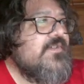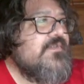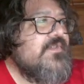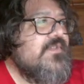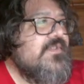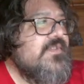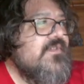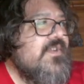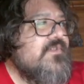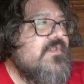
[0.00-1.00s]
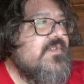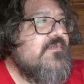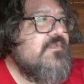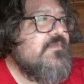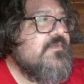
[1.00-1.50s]
of students in graduation
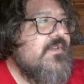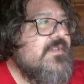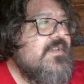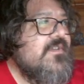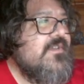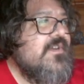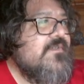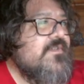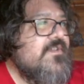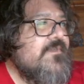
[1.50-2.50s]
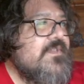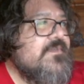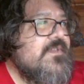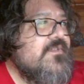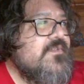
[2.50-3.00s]
robes walked out of the Harvard
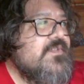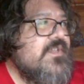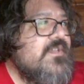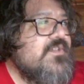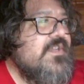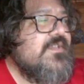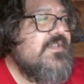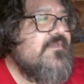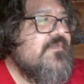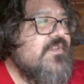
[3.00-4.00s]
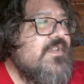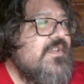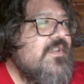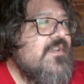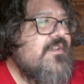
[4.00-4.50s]
commencement on Thursday, chanting
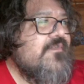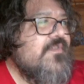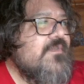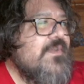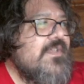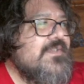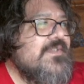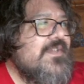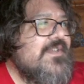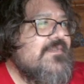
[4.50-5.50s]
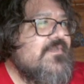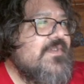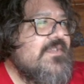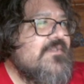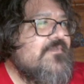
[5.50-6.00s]
"Free, Free Palestine" after
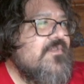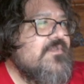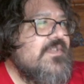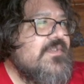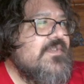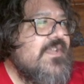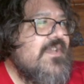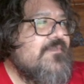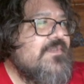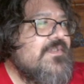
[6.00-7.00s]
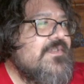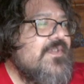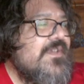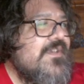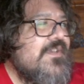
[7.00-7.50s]
weeks of protests on campus.
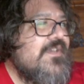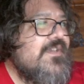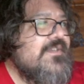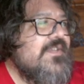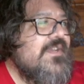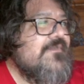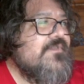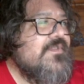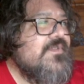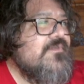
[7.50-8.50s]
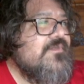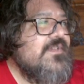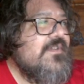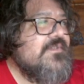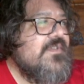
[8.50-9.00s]
And a day after the school
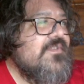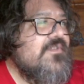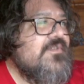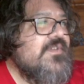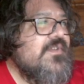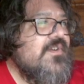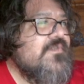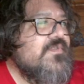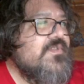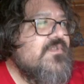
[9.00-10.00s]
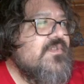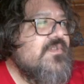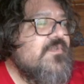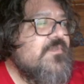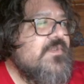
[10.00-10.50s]
announced that 13 Harvard
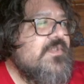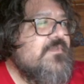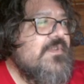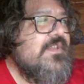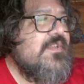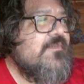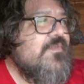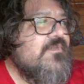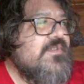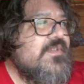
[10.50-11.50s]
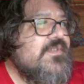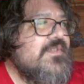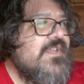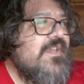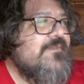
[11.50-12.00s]
students who participated in a protest
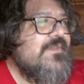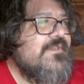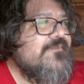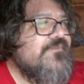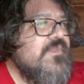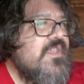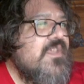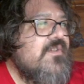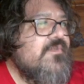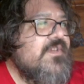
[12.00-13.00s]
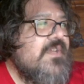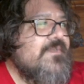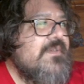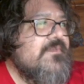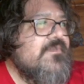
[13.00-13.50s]
encampment would not
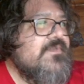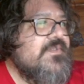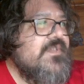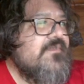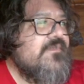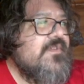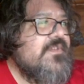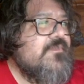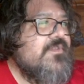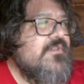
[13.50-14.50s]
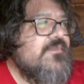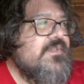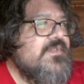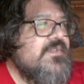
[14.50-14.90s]
be able to receive diplomas